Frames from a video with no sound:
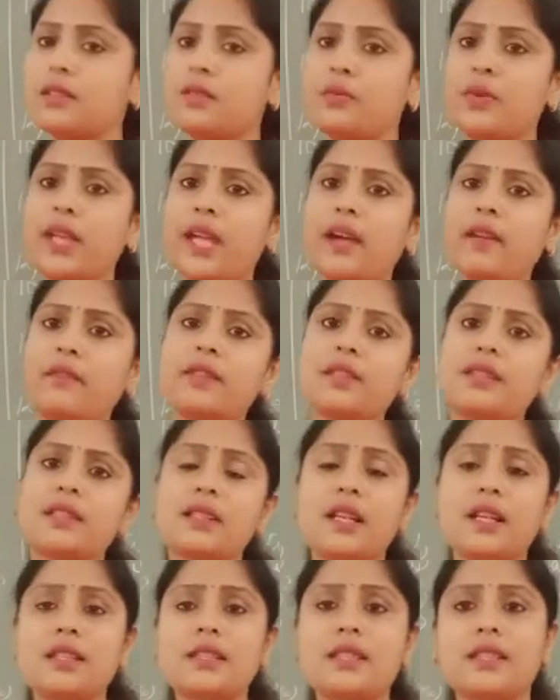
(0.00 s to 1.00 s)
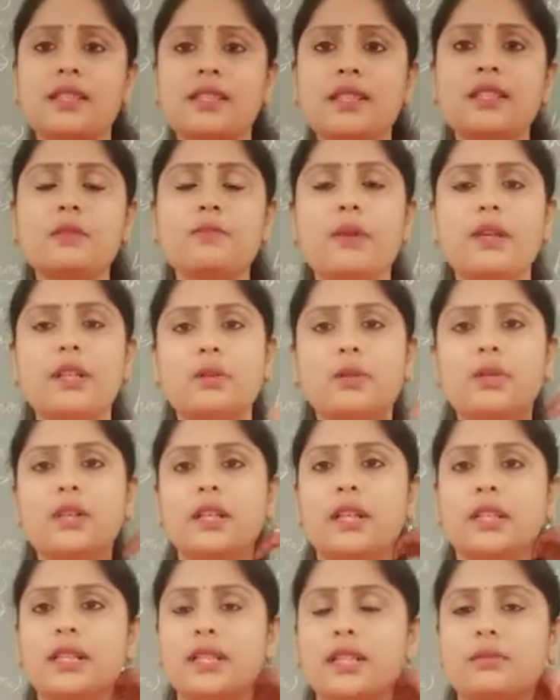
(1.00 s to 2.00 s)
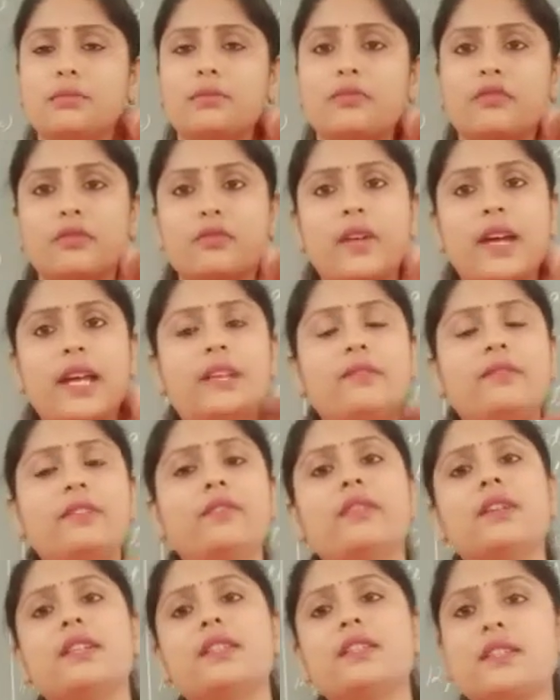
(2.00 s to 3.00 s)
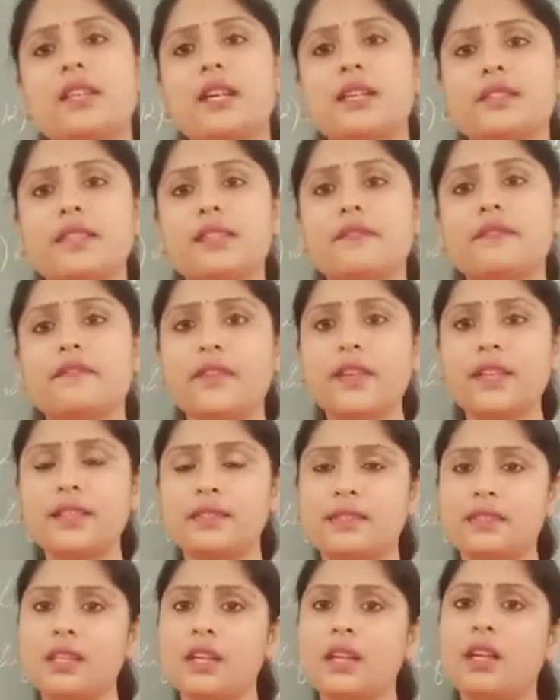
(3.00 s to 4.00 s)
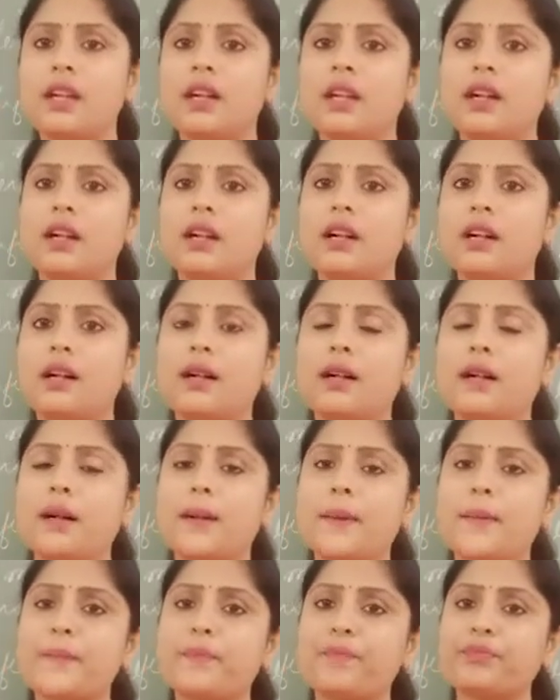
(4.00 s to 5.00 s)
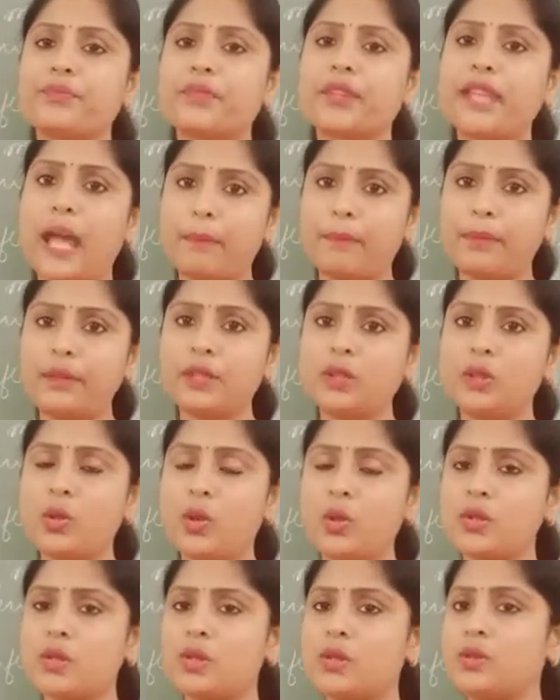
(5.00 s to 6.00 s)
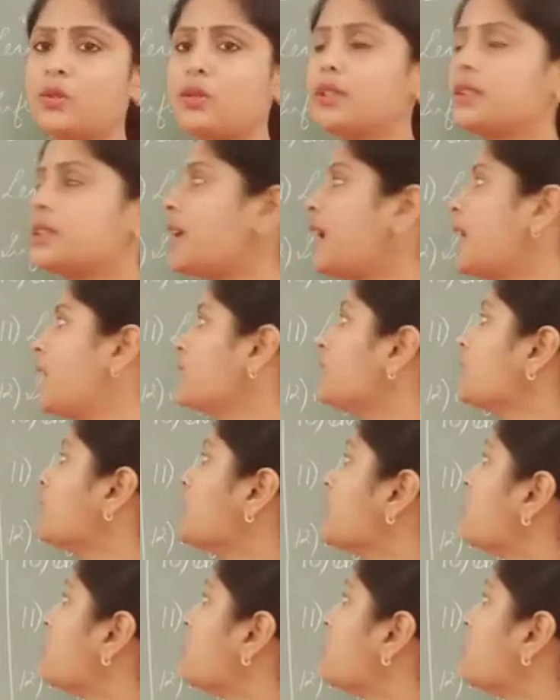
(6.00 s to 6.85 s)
we have discussed this particular term while we were discussing fixed capital also, that